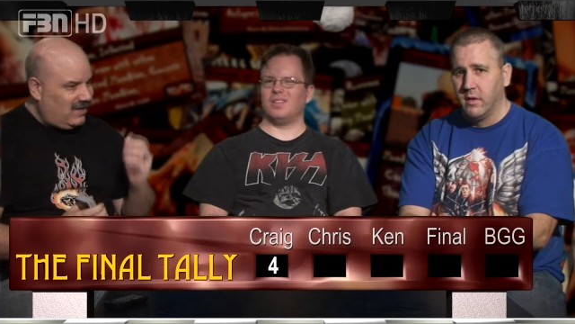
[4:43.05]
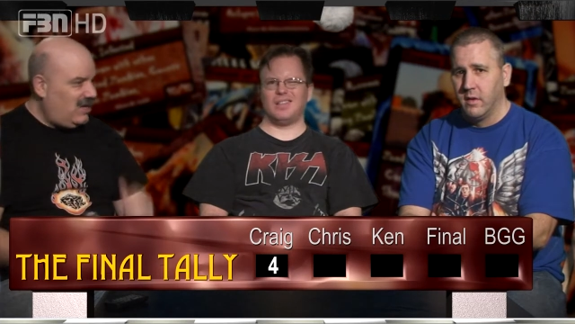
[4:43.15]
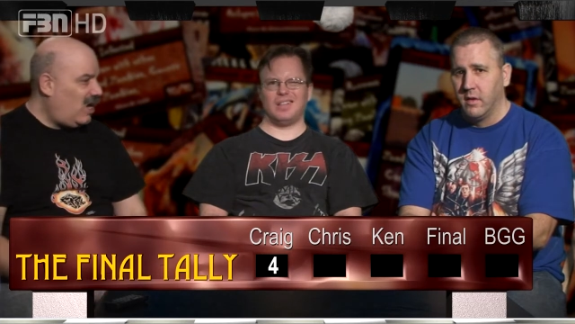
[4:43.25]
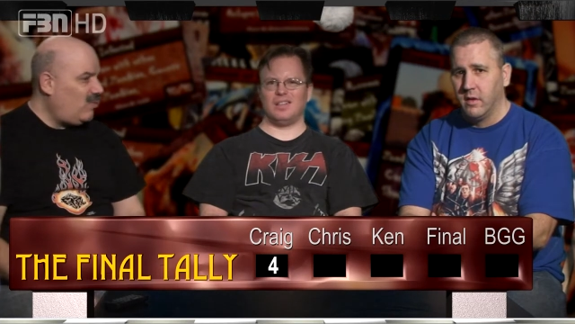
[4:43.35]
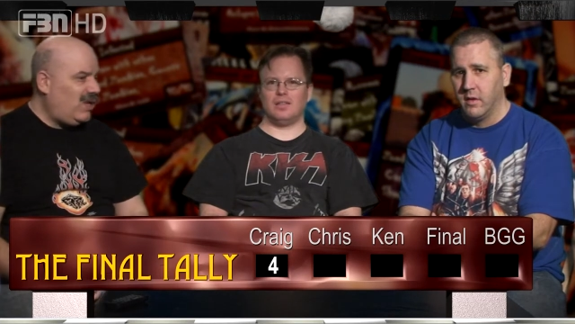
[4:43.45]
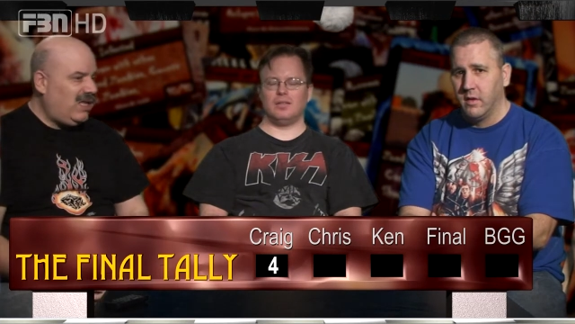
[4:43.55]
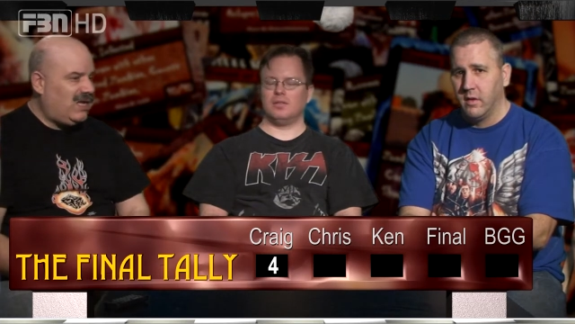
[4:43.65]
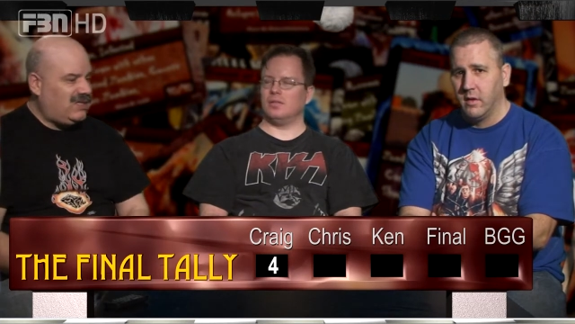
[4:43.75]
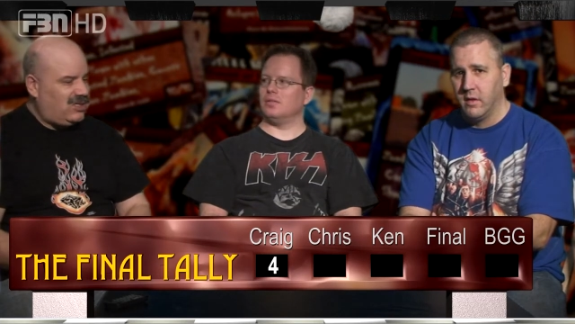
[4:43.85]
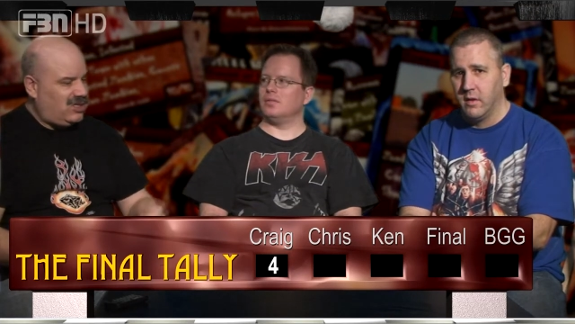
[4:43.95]
Speaker 1: Not really,
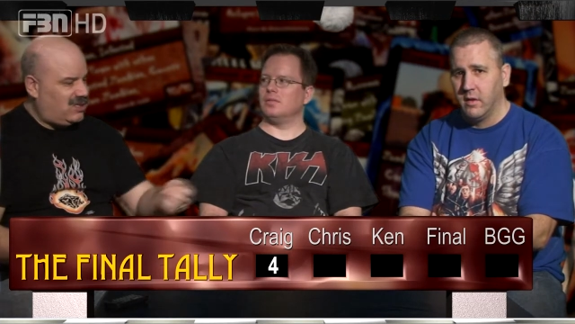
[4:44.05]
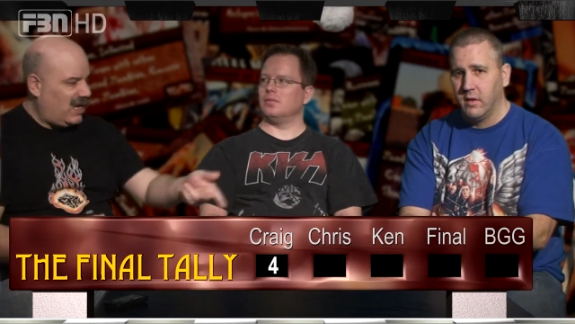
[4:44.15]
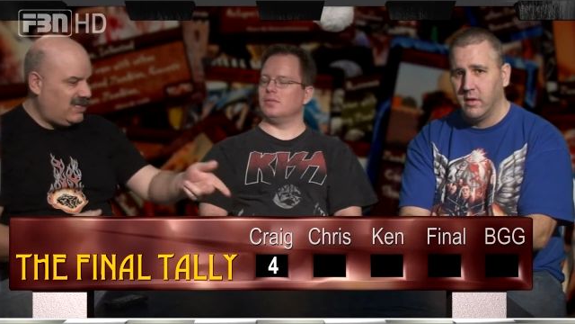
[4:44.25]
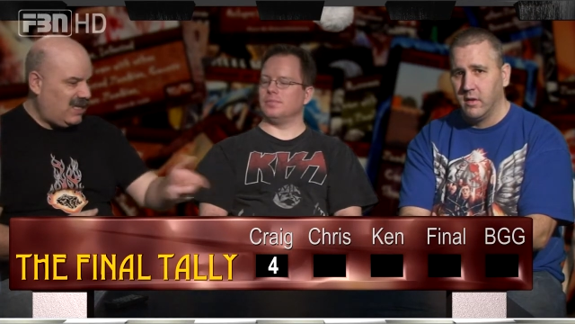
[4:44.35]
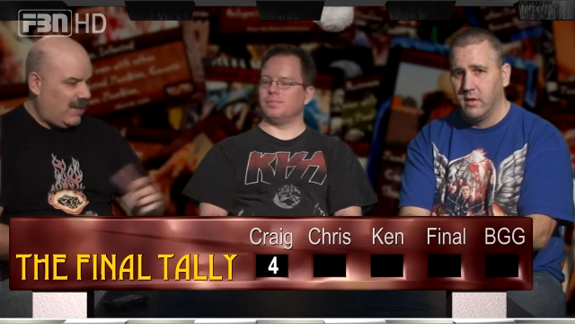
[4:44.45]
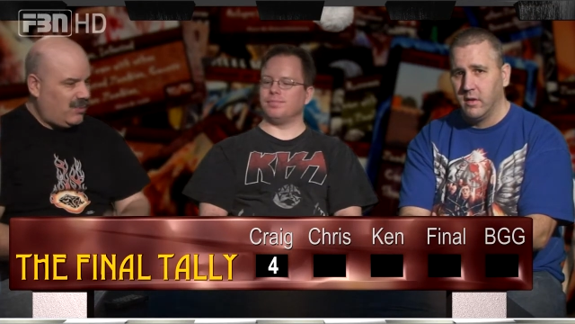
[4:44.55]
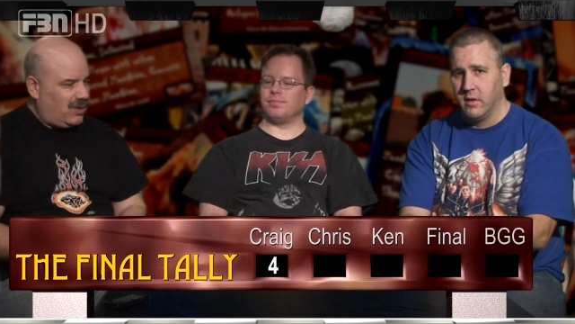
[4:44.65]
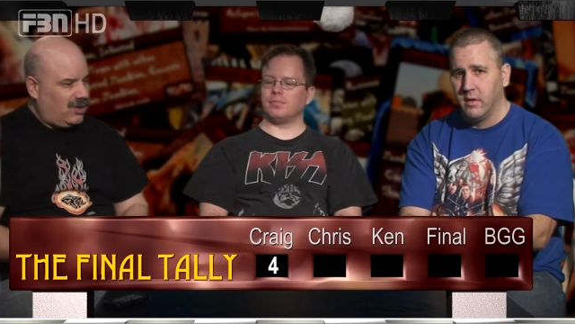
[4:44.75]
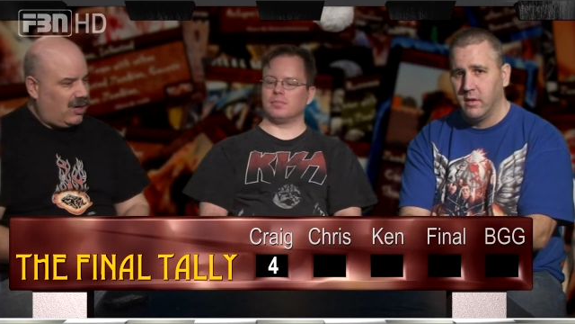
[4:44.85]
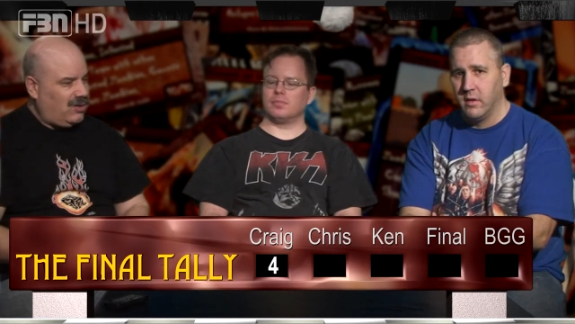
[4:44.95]
because it's just I slapped on
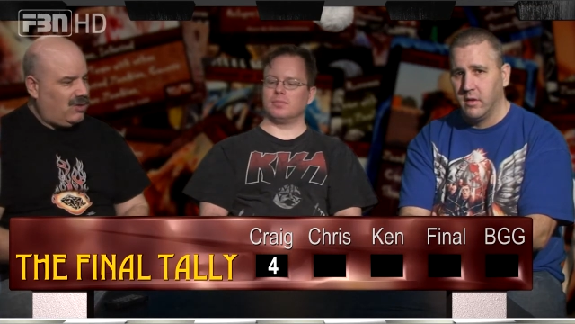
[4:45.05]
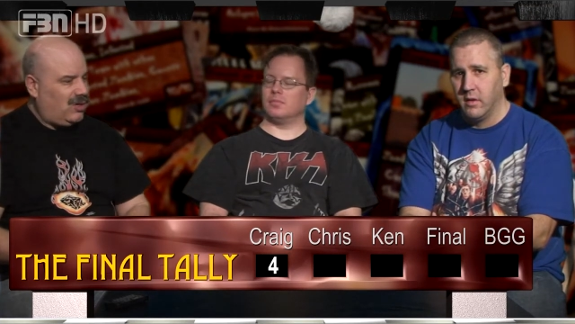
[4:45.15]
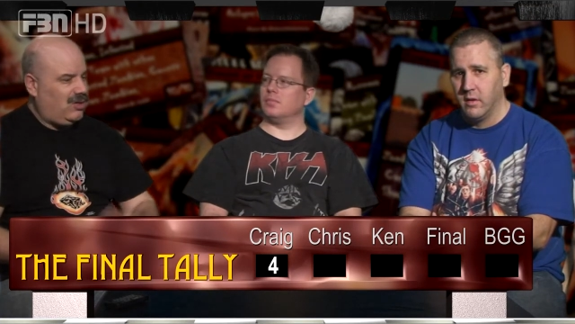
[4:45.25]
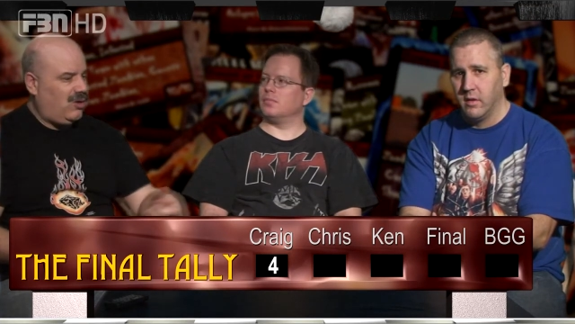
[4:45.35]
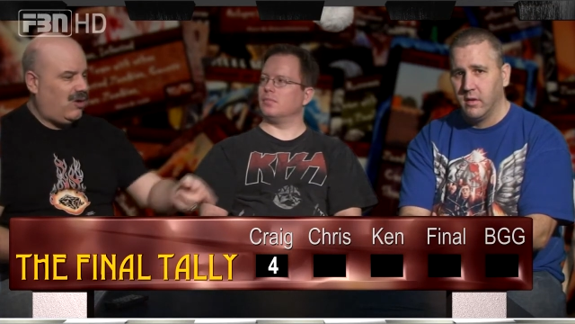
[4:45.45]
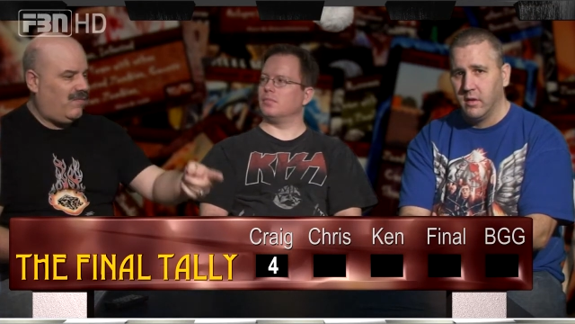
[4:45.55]
a card. You go to you go to